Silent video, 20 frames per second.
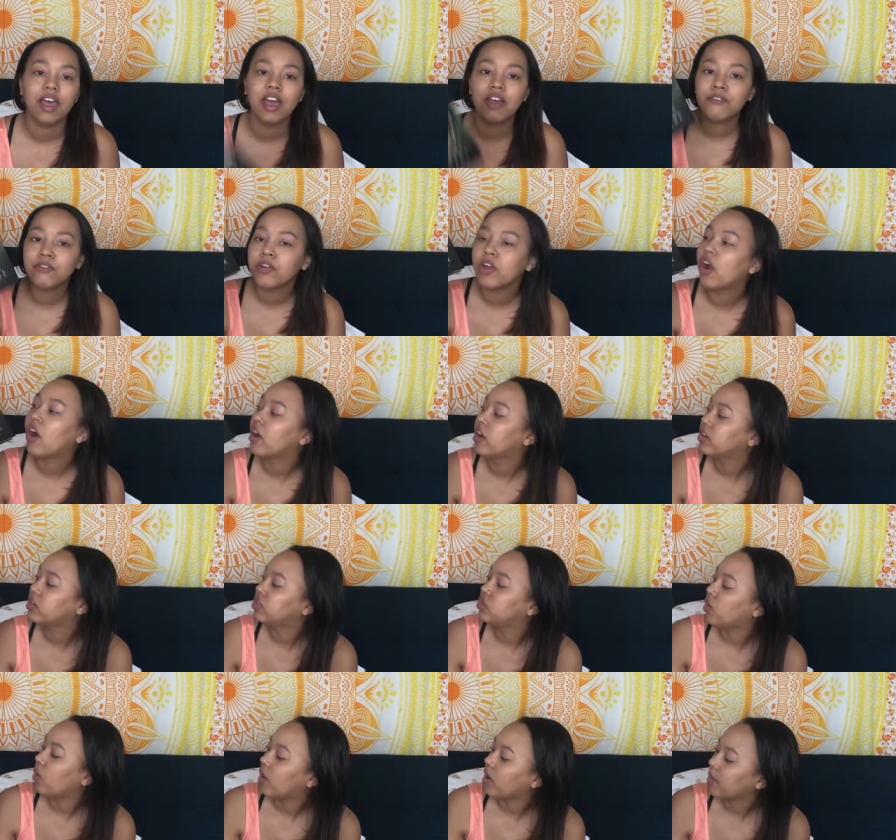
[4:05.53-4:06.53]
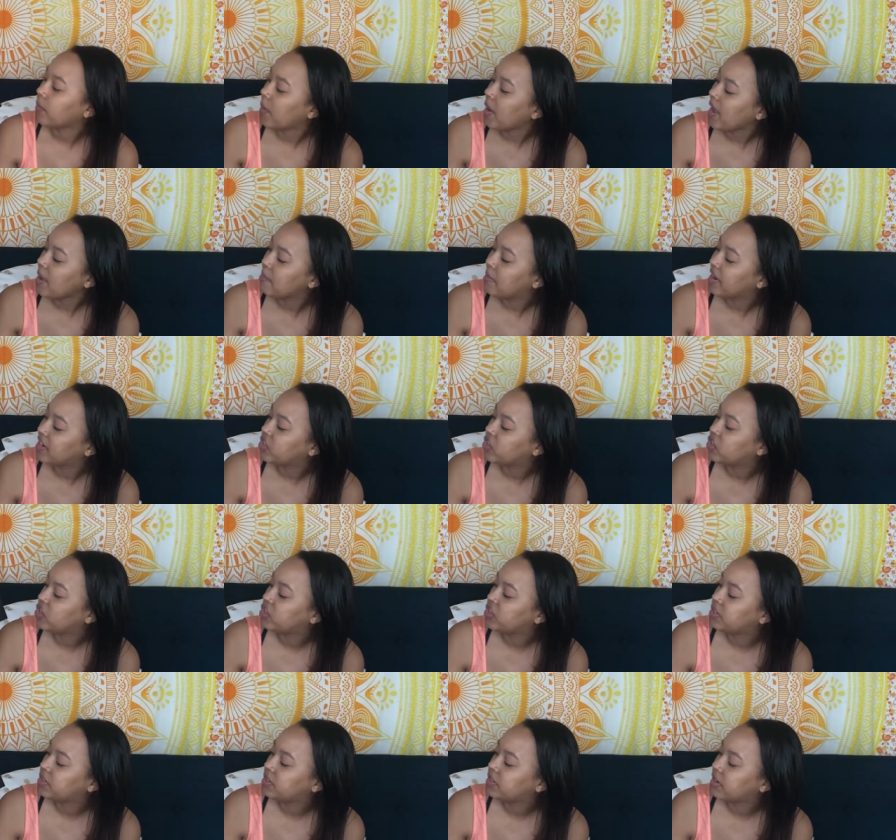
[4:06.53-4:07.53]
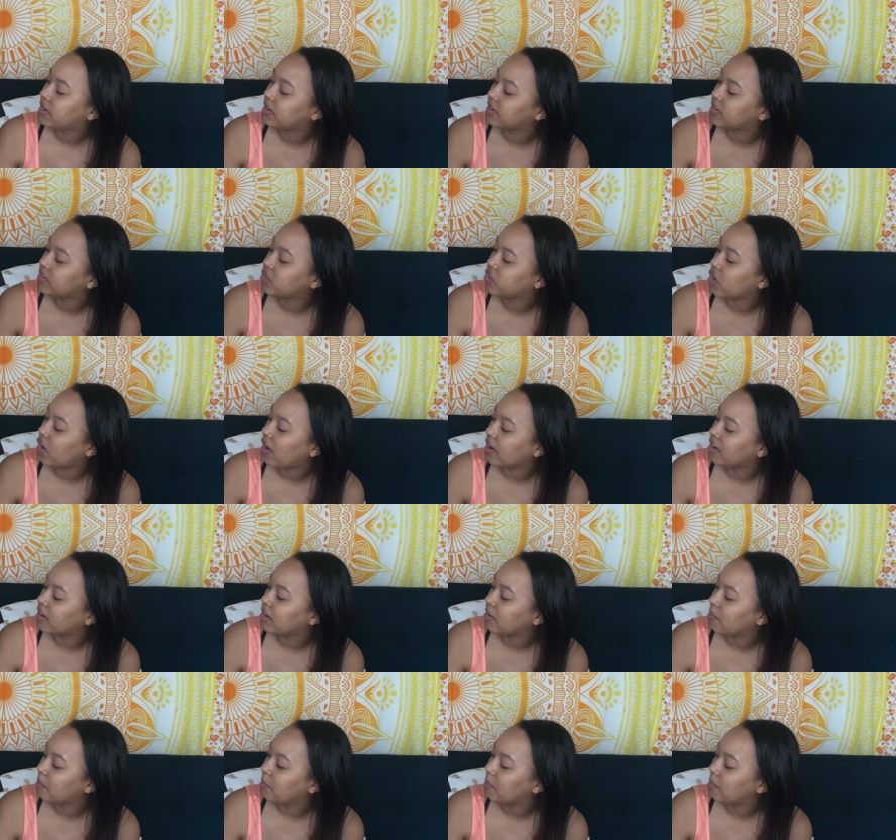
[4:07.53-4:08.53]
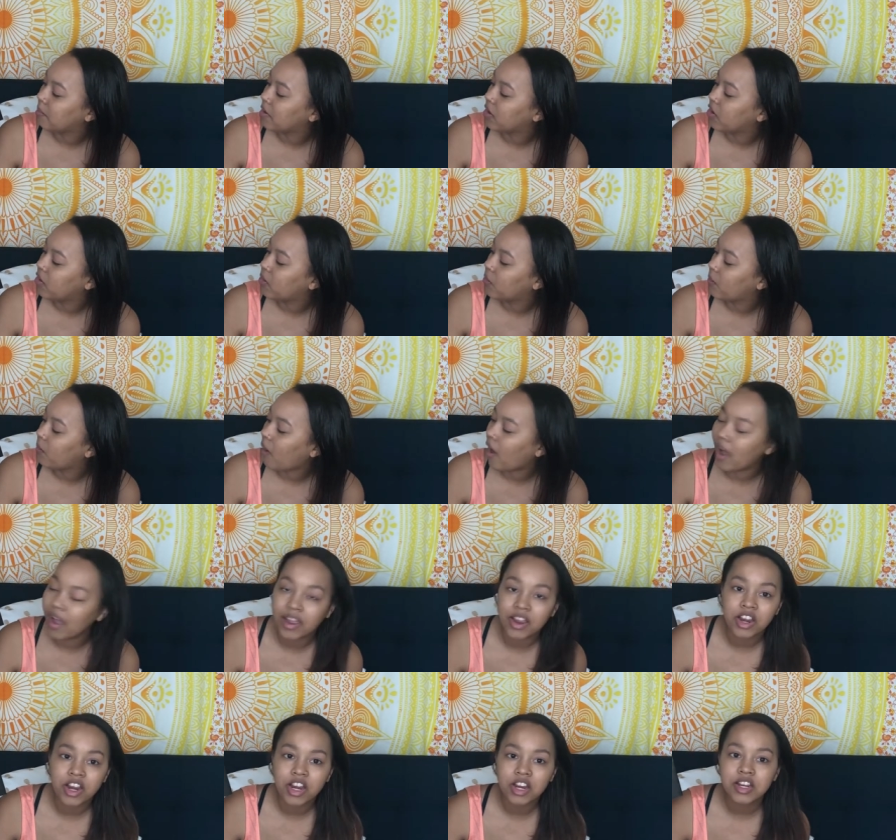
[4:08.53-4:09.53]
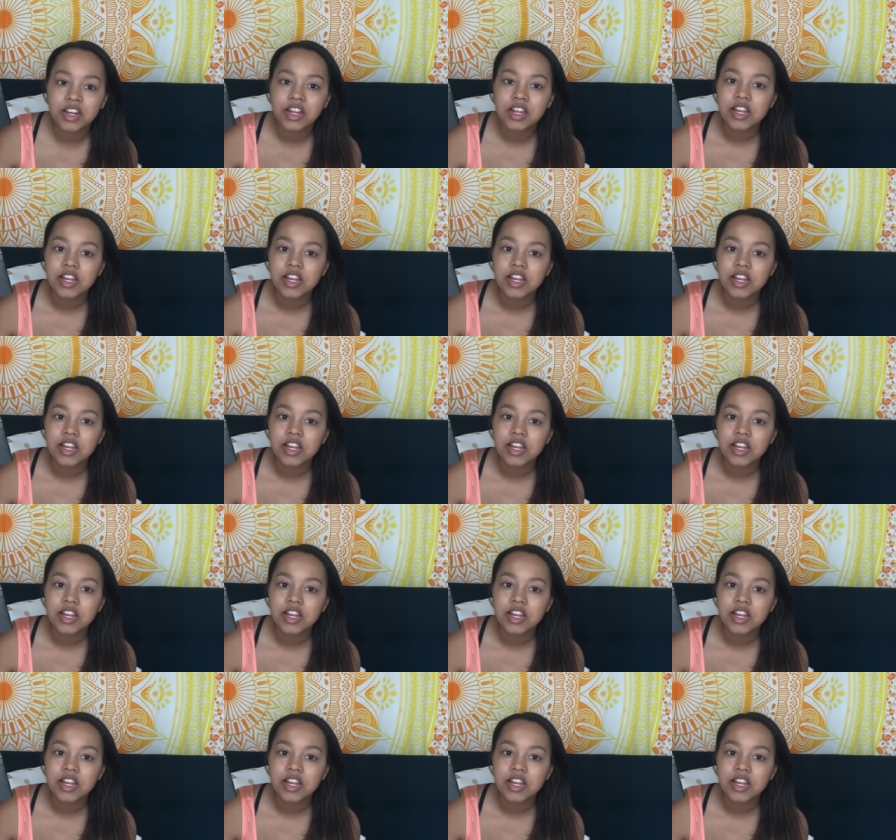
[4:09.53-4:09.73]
Every Heart a Doorway by Sh Seanan McGuire.